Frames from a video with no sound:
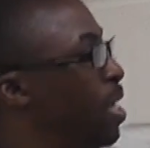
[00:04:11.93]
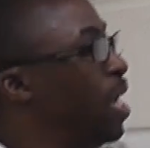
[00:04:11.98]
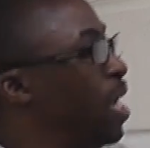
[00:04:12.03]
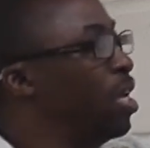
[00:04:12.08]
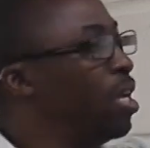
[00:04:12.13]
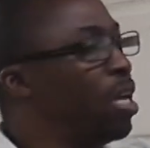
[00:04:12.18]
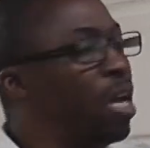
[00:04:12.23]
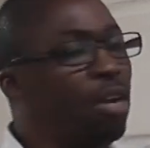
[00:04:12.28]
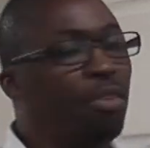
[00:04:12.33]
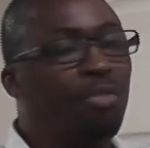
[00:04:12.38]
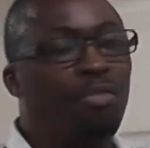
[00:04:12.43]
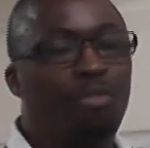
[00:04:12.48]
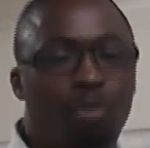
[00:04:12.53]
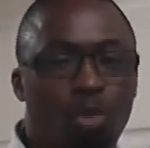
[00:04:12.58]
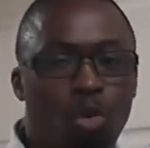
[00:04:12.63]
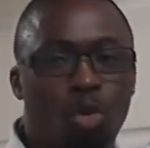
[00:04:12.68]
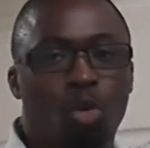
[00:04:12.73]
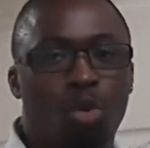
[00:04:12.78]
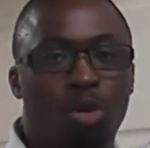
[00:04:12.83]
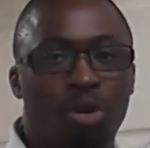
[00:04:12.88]
and allocate
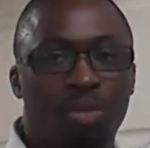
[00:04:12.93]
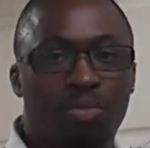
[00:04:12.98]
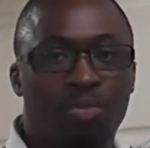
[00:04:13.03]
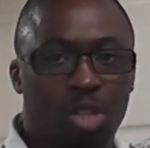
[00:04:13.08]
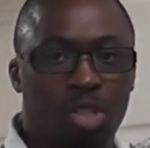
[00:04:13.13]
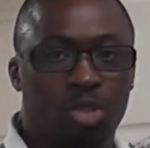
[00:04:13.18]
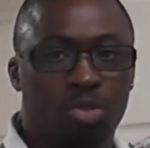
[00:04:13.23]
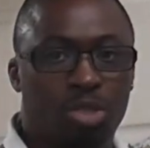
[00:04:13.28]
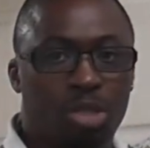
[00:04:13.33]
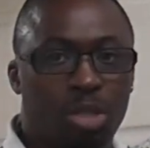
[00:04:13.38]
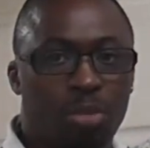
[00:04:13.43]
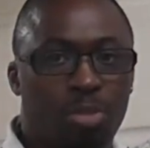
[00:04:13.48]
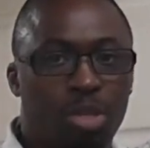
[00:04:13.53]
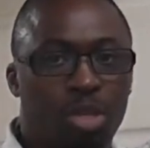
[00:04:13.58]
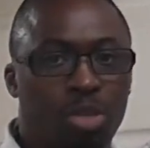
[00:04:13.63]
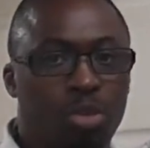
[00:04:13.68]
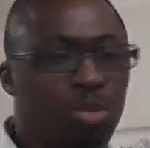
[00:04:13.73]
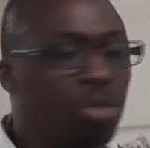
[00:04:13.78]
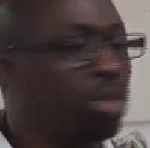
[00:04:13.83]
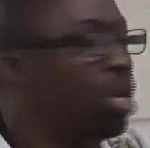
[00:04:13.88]
4 virtual
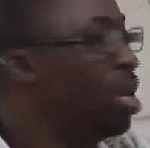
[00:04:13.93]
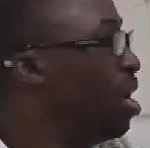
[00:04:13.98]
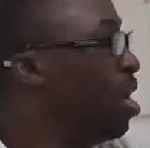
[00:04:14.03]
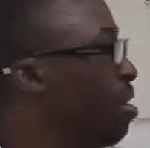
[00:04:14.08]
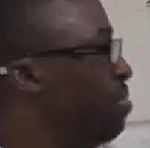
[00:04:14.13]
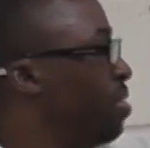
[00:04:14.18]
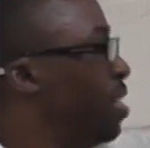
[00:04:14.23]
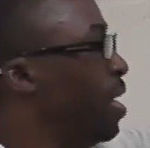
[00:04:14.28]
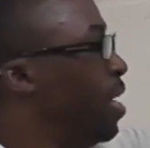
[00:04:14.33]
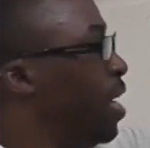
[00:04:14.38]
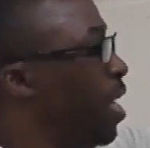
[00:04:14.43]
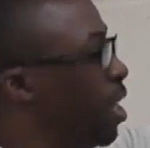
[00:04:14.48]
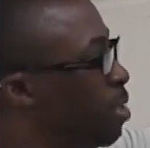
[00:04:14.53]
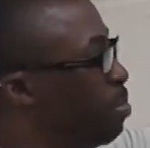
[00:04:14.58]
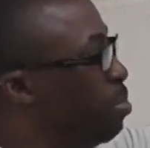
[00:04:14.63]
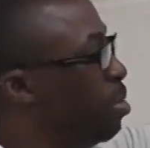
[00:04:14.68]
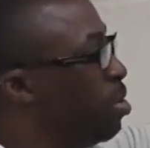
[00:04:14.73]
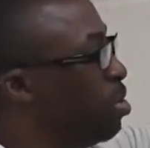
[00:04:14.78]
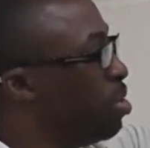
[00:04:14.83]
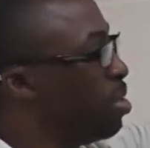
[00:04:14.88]
CPUs. For the
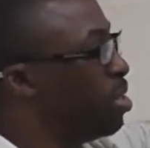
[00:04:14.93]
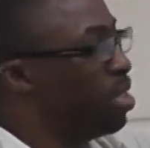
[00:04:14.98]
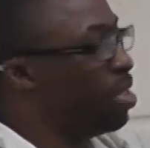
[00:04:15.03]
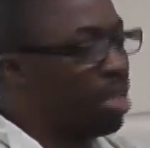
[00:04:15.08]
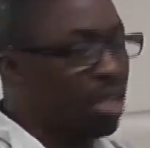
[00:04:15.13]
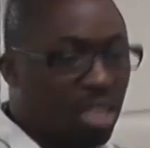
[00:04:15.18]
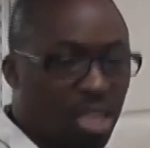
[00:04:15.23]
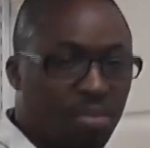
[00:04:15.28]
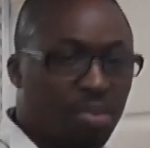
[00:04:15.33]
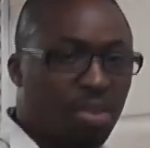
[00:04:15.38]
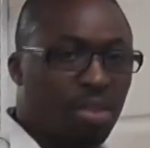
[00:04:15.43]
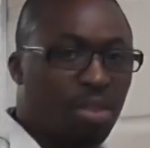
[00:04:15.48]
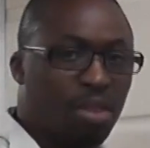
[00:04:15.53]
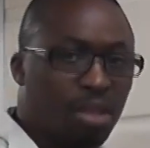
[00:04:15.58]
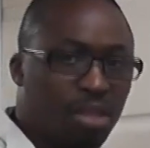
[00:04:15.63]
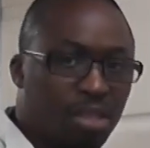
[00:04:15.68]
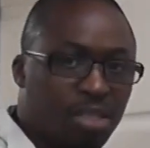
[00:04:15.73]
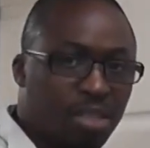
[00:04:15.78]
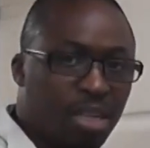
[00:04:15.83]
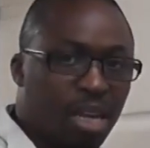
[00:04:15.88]
next box, give it
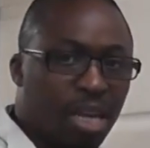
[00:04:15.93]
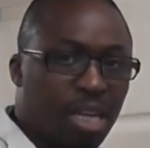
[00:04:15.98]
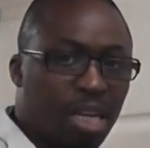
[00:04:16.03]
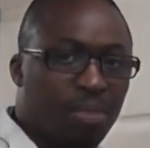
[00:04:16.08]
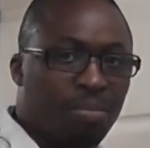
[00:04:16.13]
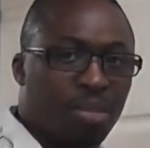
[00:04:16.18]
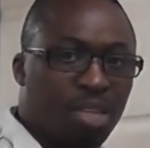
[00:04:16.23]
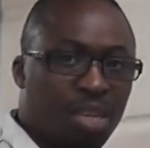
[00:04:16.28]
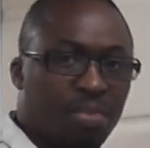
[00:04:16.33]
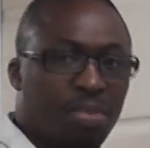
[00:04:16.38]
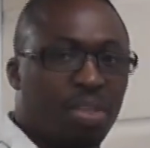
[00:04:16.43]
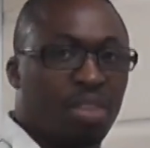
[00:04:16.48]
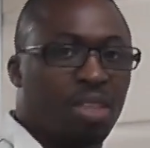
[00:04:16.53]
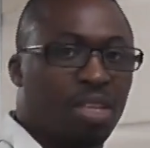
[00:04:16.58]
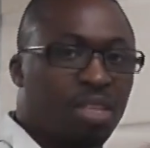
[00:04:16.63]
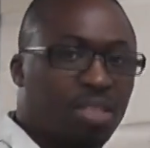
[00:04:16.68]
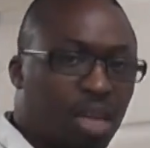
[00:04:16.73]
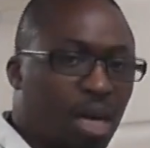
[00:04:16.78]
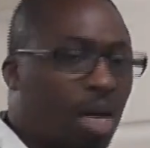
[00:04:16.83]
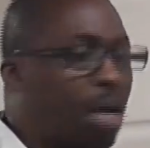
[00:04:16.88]
this name, give it
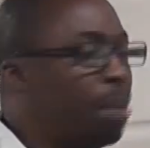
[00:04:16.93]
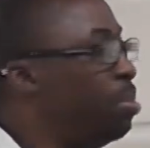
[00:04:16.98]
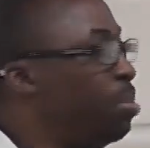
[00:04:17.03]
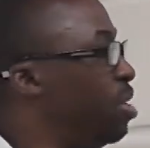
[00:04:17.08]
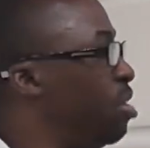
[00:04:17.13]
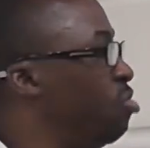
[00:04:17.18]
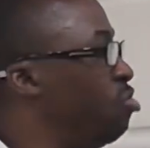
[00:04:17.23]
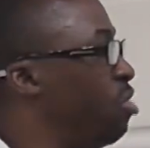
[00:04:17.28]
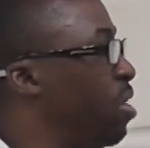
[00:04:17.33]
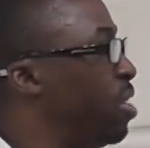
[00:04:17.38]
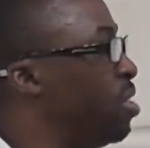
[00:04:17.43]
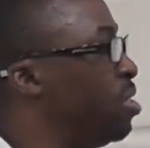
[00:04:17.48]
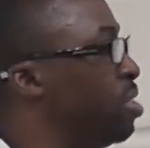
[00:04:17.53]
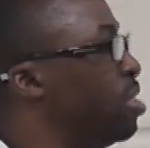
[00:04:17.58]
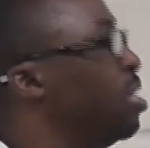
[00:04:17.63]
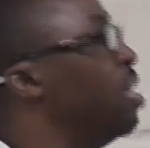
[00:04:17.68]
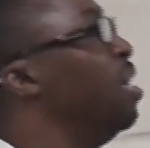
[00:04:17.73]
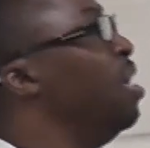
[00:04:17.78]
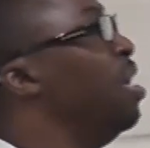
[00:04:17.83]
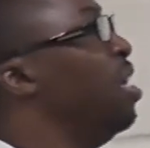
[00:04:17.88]
this IP
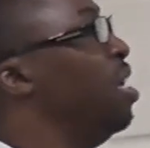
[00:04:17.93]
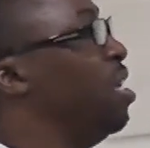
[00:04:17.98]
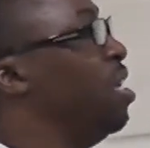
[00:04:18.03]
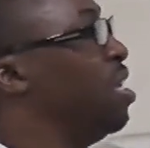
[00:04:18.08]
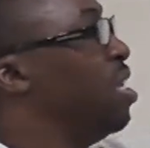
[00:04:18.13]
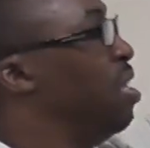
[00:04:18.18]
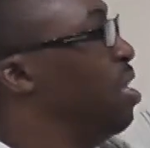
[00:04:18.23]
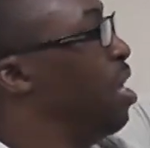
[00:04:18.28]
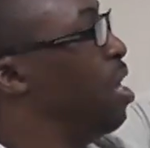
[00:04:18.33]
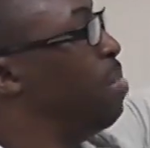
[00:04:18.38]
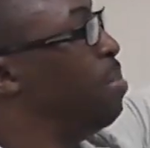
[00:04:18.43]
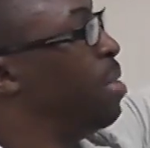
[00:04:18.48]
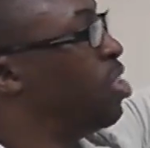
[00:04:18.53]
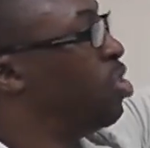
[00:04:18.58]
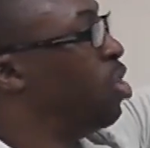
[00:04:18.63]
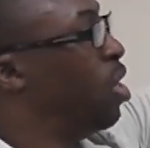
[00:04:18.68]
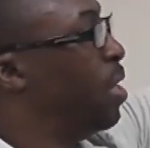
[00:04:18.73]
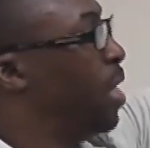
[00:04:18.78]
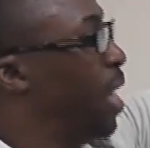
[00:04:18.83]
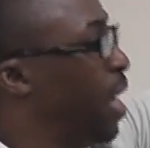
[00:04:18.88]
address,
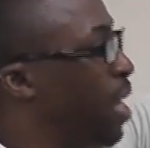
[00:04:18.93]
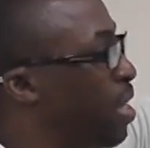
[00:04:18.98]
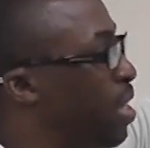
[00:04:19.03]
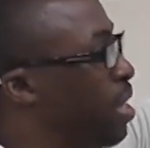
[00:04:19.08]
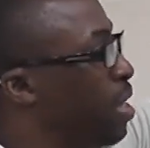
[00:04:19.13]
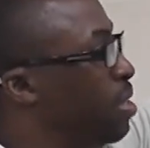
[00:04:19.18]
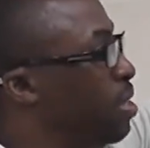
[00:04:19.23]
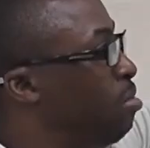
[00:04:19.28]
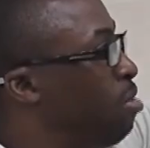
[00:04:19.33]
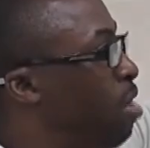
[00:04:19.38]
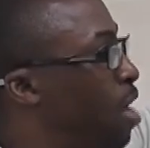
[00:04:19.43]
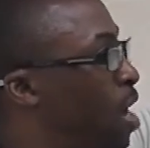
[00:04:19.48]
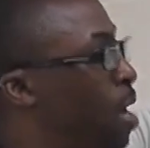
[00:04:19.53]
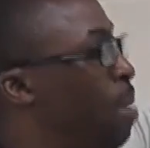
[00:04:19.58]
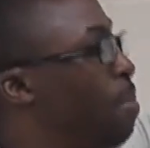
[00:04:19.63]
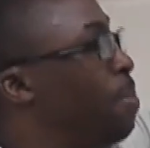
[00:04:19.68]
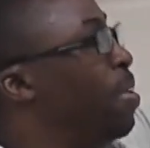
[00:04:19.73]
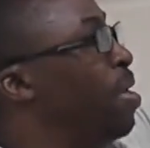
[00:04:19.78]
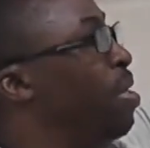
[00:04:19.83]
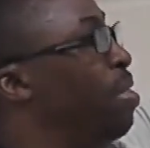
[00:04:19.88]
assign 8 gigs of
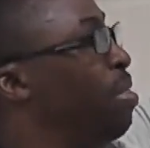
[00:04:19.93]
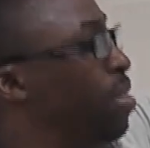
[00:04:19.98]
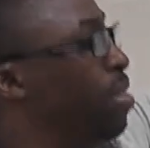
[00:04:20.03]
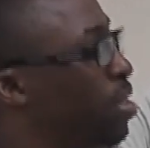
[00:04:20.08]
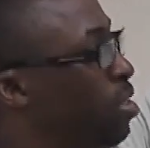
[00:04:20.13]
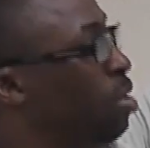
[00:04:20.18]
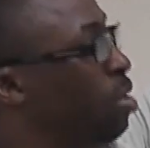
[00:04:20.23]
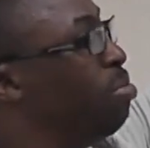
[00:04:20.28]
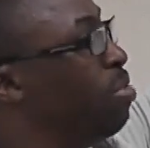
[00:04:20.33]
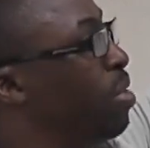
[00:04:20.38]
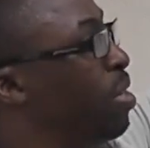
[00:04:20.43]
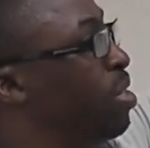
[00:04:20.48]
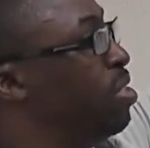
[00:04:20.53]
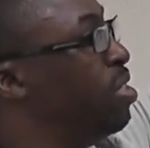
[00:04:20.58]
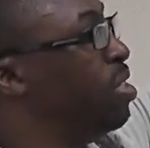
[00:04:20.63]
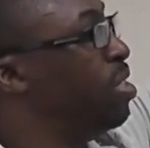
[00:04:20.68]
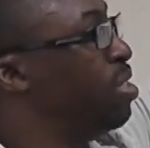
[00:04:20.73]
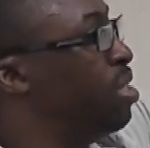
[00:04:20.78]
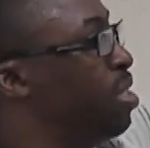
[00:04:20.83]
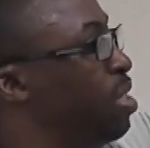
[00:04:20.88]
RAM, this operating
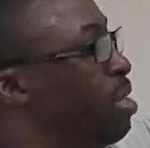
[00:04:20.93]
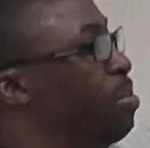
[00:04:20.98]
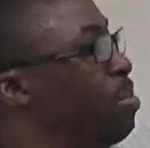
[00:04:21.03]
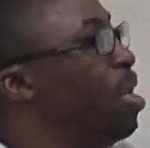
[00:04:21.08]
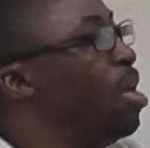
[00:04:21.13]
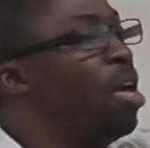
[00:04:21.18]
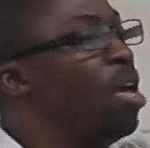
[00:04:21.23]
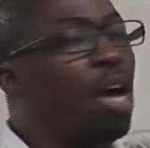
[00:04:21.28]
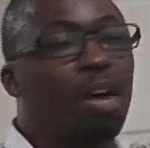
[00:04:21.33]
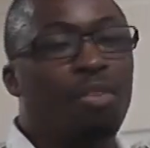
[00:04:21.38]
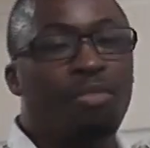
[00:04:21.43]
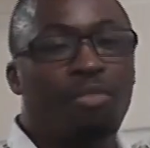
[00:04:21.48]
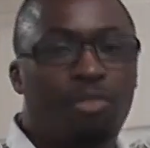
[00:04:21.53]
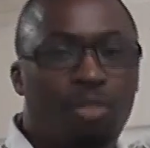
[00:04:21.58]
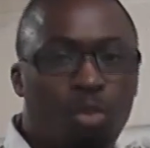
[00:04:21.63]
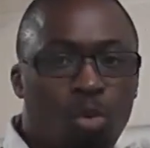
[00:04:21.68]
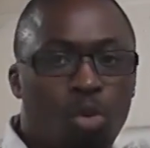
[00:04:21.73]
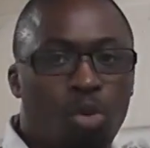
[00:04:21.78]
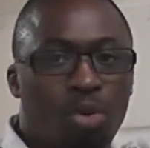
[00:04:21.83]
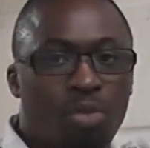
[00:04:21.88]
system, and
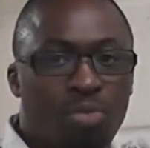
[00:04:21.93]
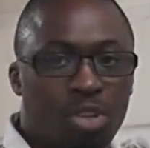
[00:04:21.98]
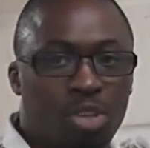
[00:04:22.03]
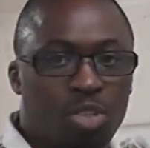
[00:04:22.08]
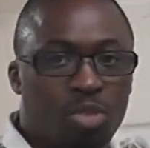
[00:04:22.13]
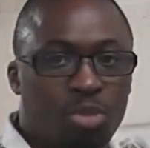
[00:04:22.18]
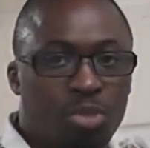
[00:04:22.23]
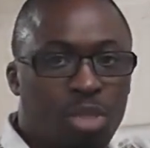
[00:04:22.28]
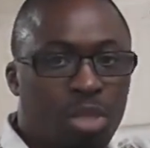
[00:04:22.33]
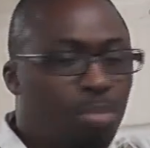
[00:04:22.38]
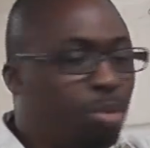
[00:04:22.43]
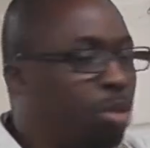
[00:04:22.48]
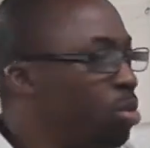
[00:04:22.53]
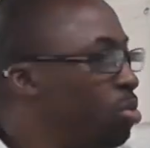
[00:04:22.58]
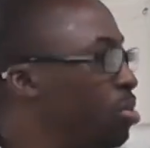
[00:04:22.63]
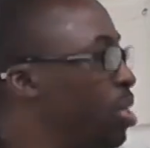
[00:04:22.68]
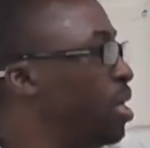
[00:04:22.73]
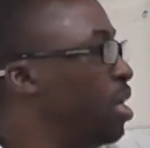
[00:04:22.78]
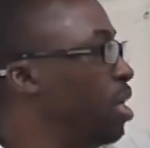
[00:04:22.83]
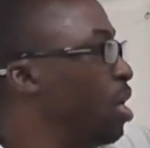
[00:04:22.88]
4 virtual
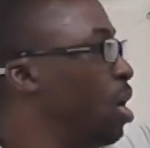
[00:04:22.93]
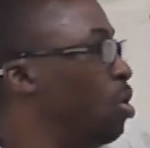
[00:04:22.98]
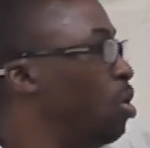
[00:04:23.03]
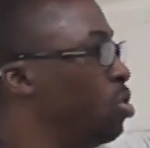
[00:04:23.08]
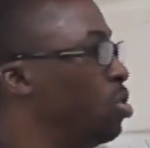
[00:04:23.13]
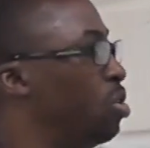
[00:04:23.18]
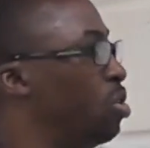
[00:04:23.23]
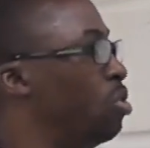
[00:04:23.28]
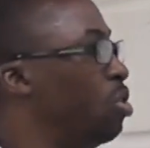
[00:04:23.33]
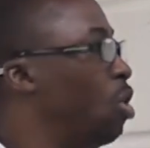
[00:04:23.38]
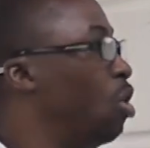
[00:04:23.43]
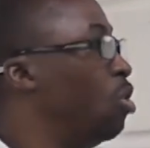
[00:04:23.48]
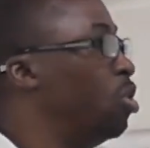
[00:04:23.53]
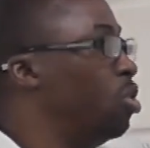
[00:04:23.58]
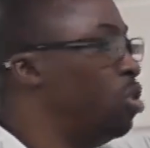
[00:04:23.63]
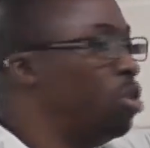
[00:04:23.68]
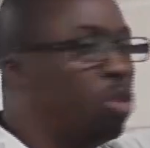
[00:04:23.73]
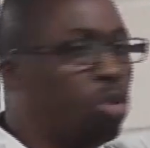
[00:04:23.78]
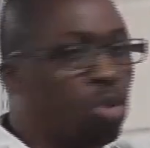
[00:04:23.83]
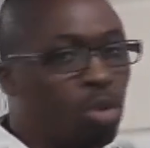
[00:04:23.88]
CPUs, and it goes on and
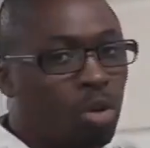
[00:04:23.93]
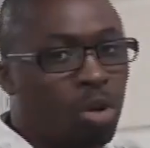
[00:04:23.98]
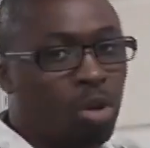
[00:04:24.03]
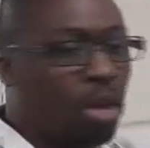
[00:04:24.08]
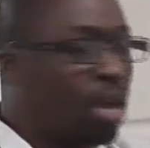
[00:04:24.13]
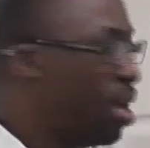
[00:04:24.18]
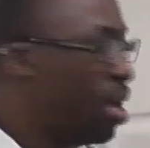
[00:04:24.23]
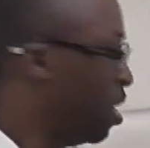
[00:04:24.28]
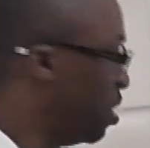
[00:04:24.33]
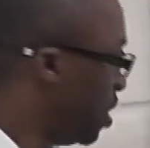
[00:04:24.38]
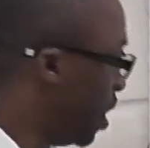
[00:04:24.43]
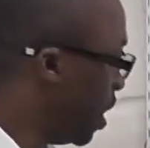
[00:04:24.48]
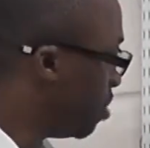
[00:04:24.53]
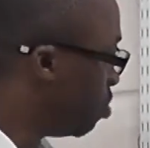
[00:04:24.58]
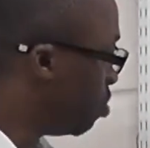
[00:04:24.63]
on and on. So